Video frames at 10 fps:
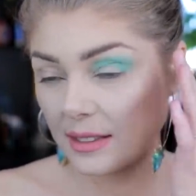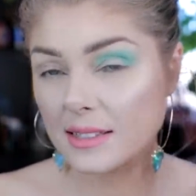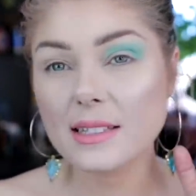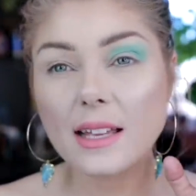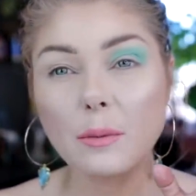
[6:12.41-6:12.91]

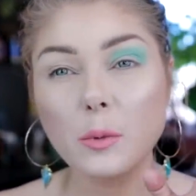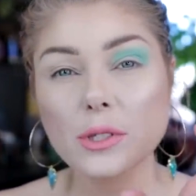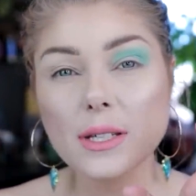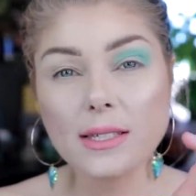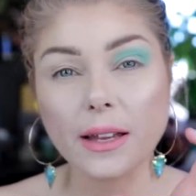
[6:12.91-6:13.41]
It's the
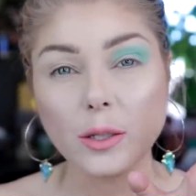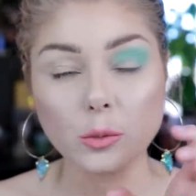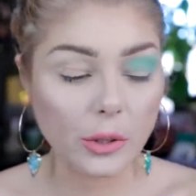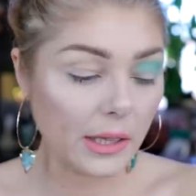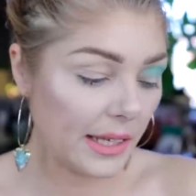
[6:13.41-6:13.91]
most exciting
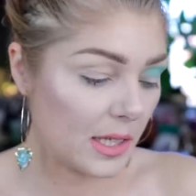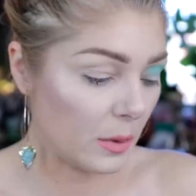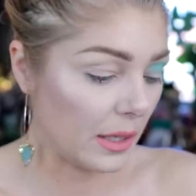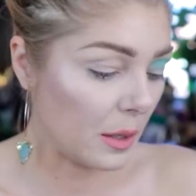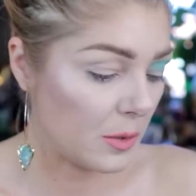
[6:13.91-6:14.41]
release
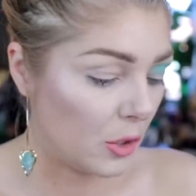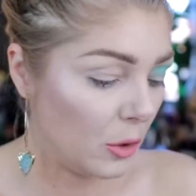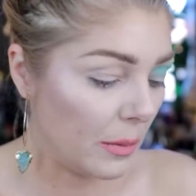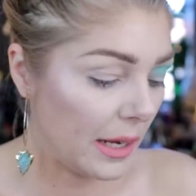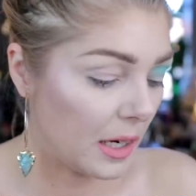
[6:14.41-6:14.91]
when it comes to
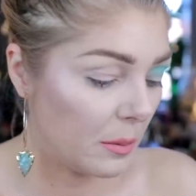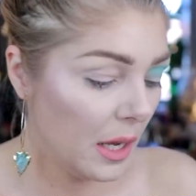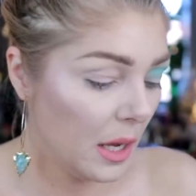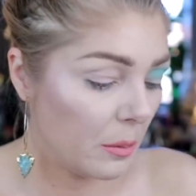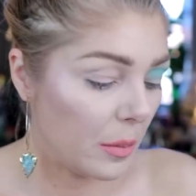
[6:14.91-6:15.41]
new makeup,
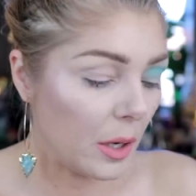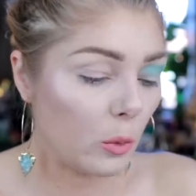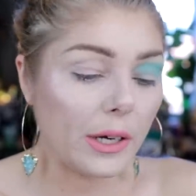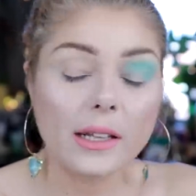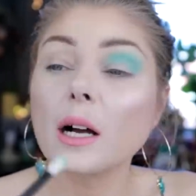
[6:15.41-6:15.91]
but
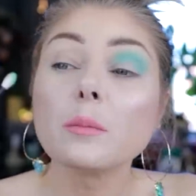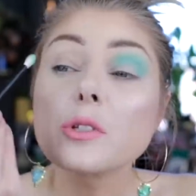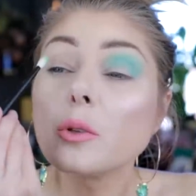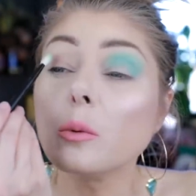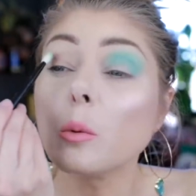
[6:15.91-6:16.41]
when it comes
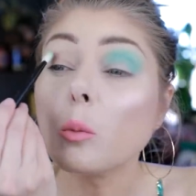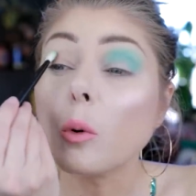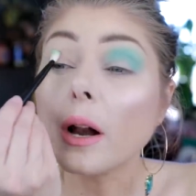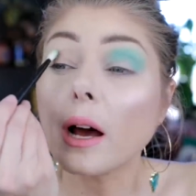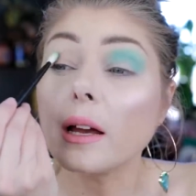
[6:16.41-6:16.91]
to
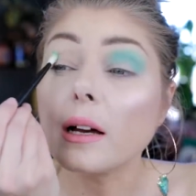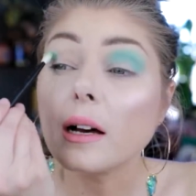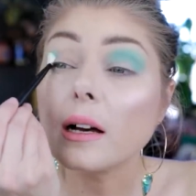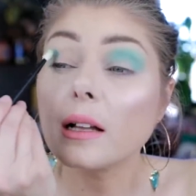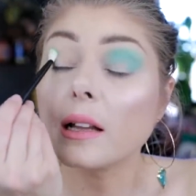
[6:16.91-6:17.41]
what I
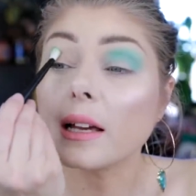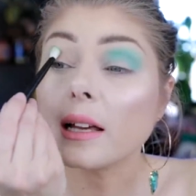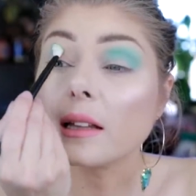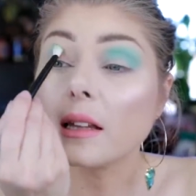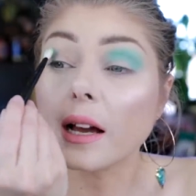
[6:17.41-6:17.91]
like
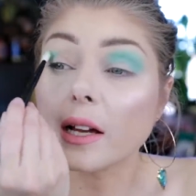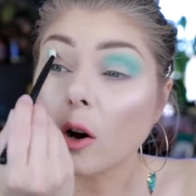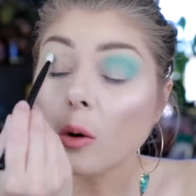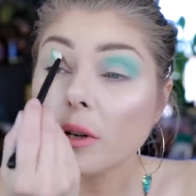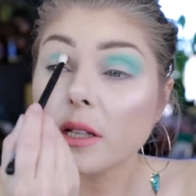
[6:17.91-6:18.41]
like
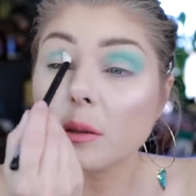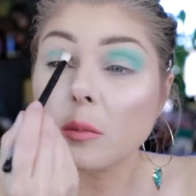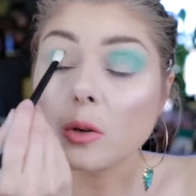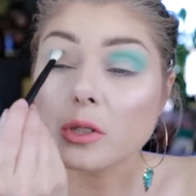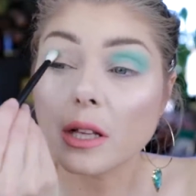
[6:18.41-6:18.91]
owning the
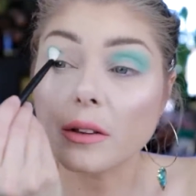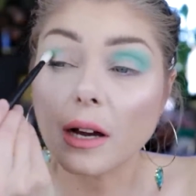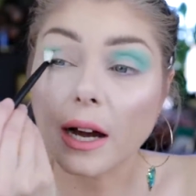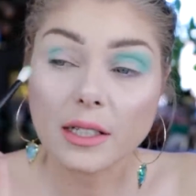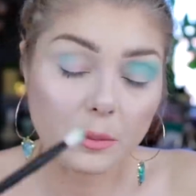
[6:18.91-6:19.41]
most and the
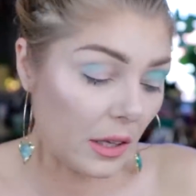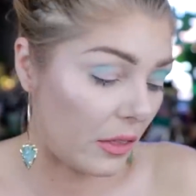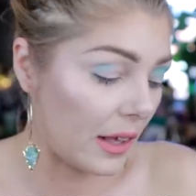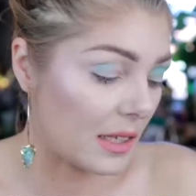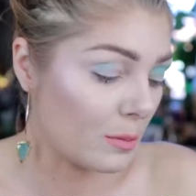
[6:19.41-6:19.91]
item I
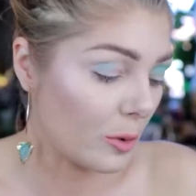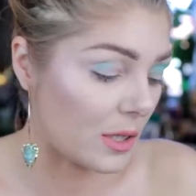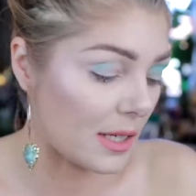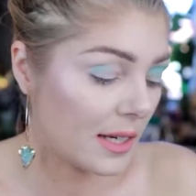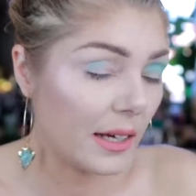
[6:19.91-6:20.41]
think is most
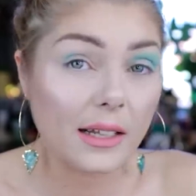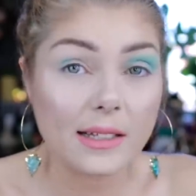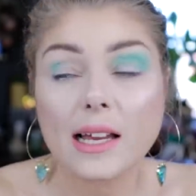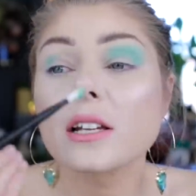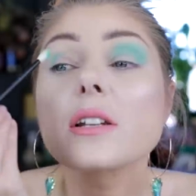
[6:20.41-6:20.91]
exciting,
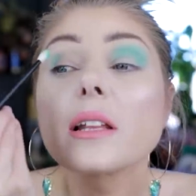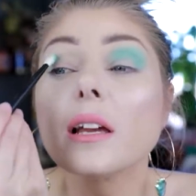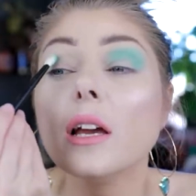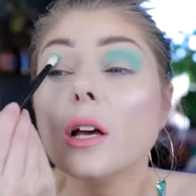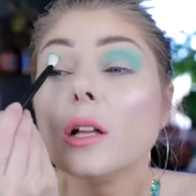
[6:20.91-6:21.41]
it's actually
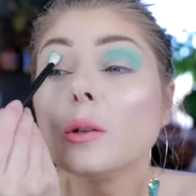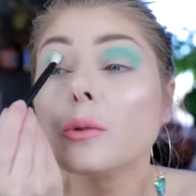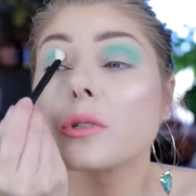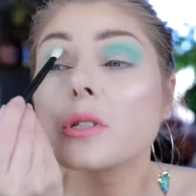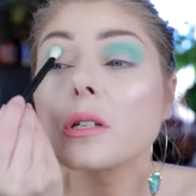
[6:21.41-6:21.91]

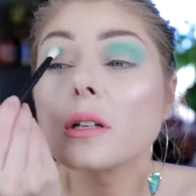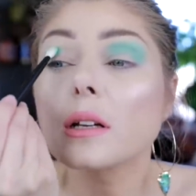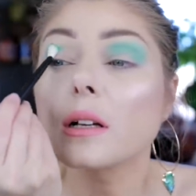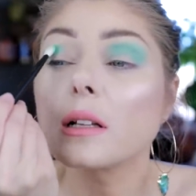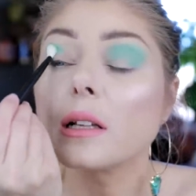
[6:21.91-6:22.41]
loose
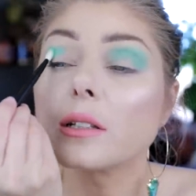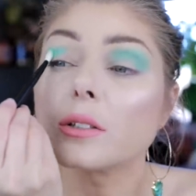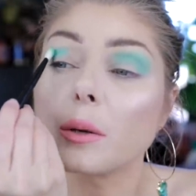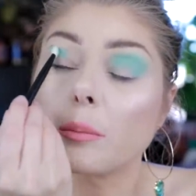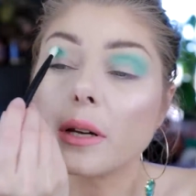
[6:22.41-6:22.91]

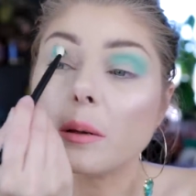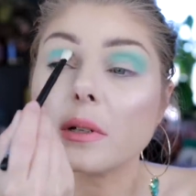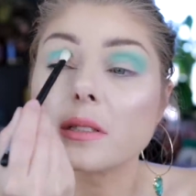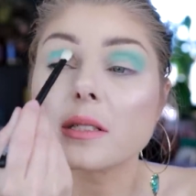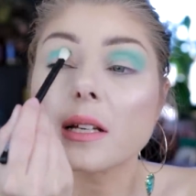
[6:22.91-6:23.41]
glittery
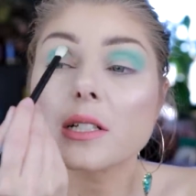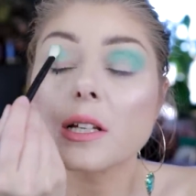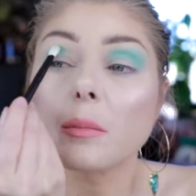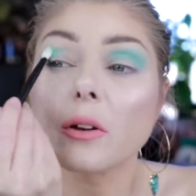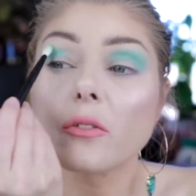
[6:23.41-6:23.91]
pigments is
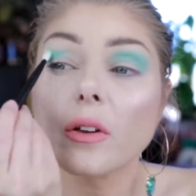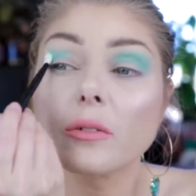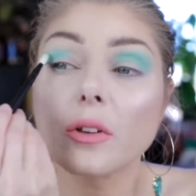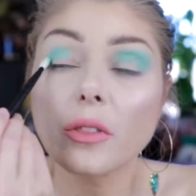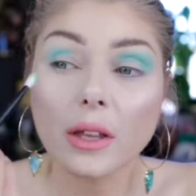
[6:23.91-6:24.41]
actually my
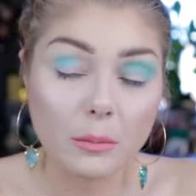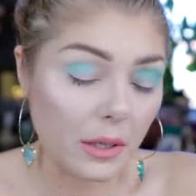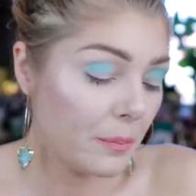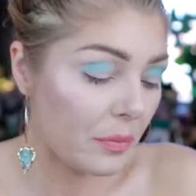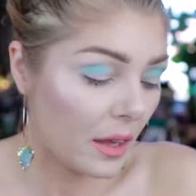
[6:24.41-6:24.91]
favorite thing.
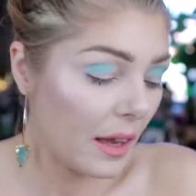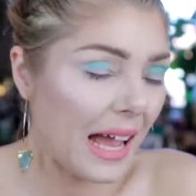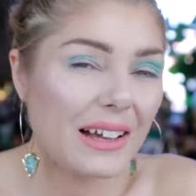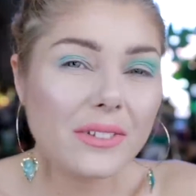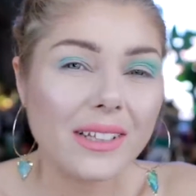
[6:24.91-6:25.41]
But
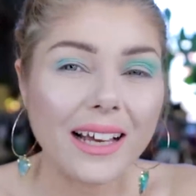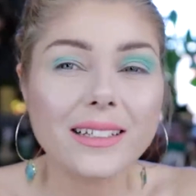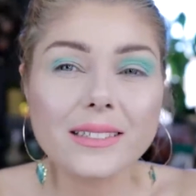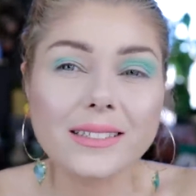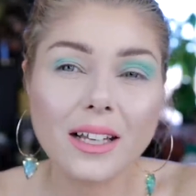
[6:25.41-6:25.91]
after that,
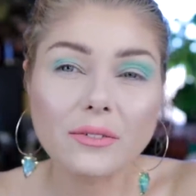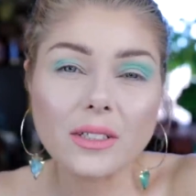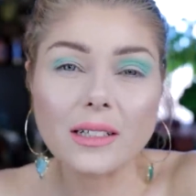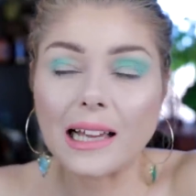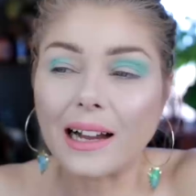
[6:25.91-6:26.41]
it's
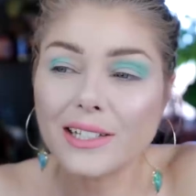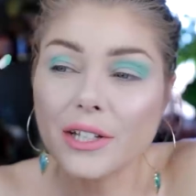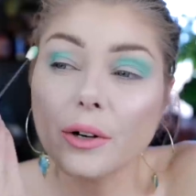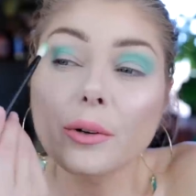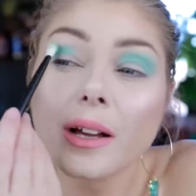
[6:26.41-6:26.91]
definitely
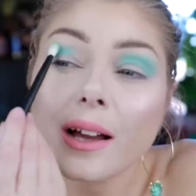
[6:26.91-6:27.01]
eyeshadow.